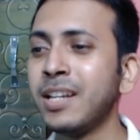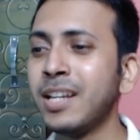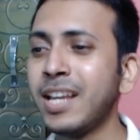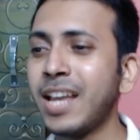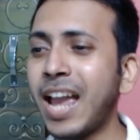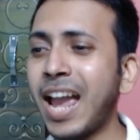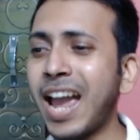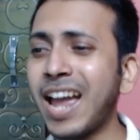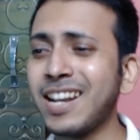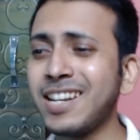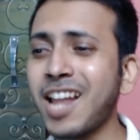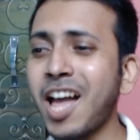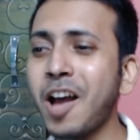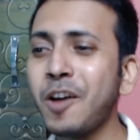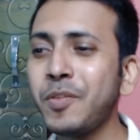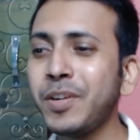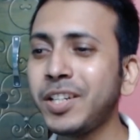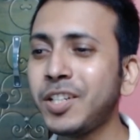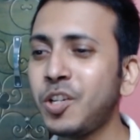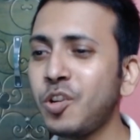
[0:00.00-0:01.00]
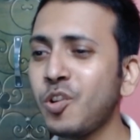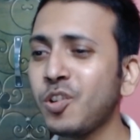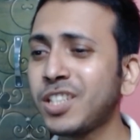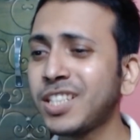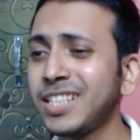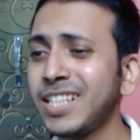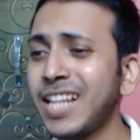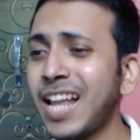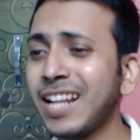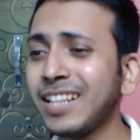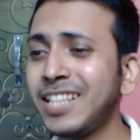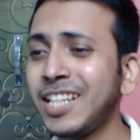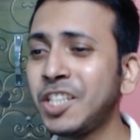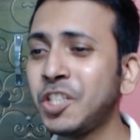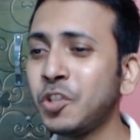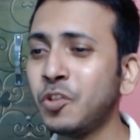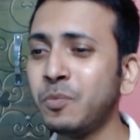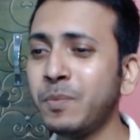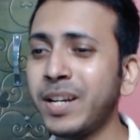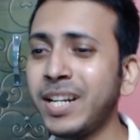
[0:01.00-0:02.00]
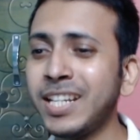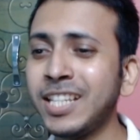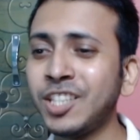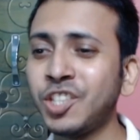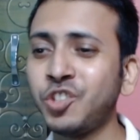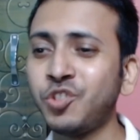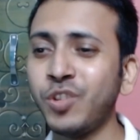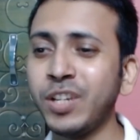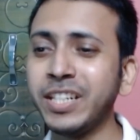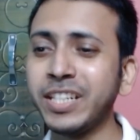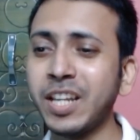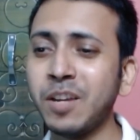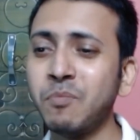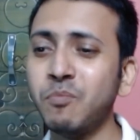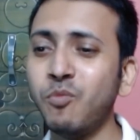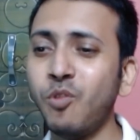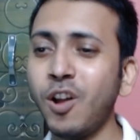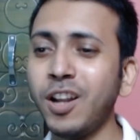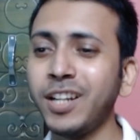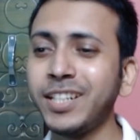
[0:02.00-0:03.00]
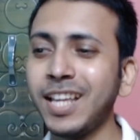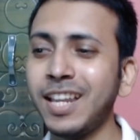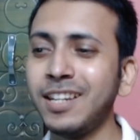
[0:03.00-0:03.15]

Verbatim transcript: And now it looks like this woman is drinking molten